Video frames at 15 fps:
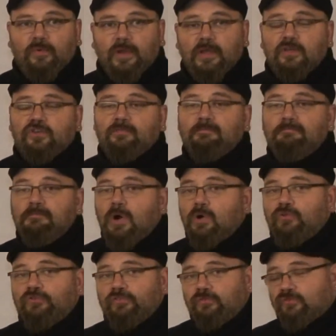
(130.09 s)
range.
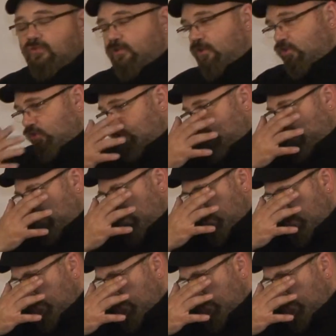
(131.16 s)
Most traditional